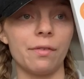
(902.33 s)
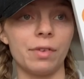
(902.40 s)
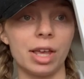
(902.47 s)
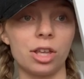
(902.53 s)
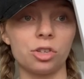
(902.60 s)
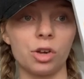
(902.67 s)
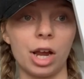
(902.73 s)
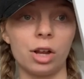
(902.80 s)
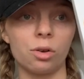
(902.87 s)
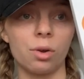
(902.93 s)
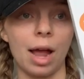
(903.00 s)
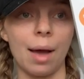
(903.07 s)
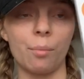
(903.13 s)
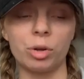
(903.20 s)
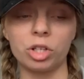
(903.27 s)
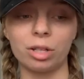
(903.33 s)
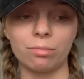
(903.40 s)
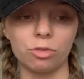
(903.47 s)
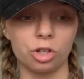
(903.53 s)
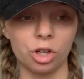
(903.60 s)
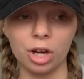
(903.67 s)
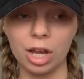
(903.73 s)
if he has cradle crap, which
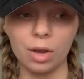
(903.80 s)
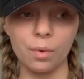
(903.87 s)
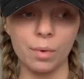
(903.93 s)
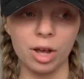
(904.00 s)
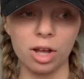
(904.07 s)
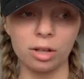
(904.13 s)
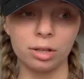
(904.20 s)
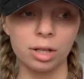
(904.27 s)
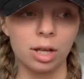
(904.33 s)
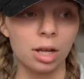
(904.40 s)
I'm sure he will.